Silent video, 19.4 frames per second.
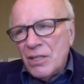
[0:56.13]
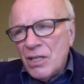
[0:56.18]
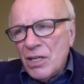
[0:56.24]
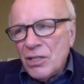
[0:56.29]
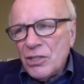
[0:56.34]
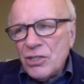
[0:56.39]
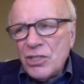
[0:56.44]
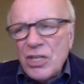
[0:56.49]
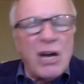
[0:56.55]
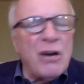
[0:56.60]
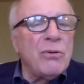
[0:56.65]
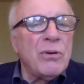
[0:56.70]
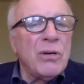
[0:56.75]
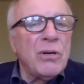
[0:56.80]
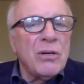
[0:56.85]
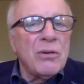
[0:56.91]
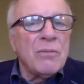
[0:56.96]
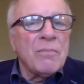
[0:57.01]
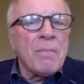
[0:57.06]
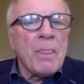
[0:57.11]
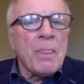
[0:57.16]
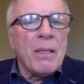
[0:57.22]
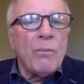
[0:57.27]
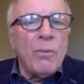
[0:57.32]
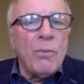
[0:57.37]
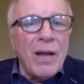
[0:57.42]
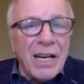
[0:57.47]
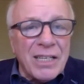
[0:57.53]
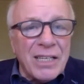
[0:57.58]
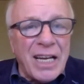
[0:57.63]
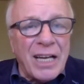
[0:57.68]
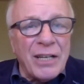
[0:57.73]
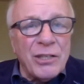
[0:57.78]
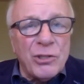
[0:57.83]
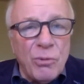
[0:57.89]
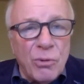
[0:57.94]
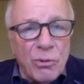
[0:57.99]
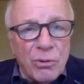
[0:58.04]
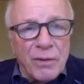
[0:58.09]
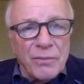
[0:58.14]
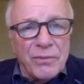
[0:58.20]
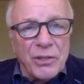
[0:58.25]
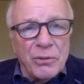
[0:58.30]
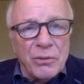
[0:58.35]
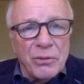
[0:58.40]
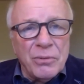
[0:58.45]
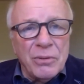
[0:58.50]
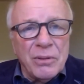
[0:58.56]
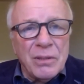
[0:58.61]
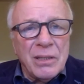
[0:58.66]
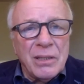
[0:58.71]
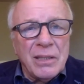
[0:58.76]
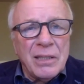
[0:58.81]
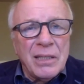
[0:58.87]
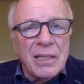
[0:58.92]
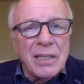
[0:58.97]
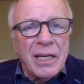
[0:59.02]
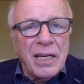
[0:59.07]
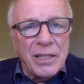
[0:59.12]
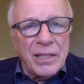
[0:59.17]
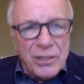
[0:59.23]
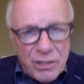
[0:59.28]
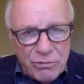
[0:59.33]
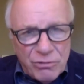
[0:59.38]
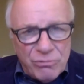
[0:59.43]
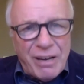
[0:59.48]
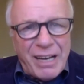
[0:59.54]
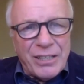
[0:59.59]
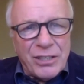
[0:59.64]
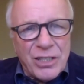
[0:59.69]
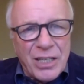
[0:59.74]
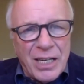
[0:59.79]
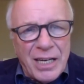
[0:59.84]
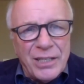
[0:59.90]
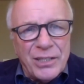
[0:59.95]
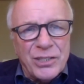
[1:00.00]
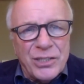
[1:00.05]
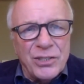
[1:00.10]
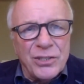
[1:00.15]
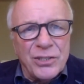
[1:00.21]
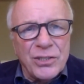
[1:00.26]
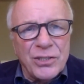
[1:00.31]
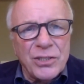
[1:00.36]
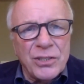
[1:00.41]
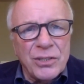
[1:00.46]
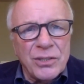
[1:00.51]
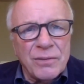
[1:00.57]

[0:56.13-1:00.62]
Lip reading: So, well done to all of you, and congratulations